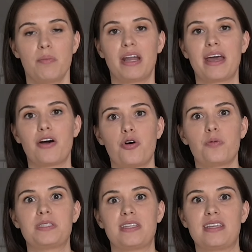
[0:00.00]
but I
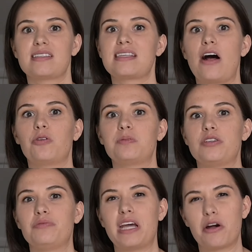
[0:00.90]
hoped this helped
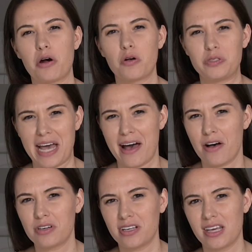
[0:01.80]
you narrow
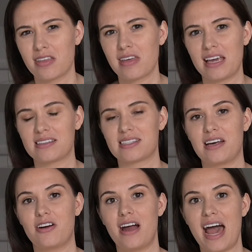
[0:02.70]
down on the things
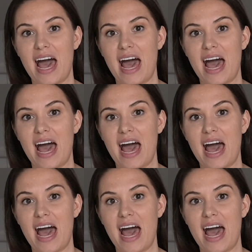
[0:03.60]
that are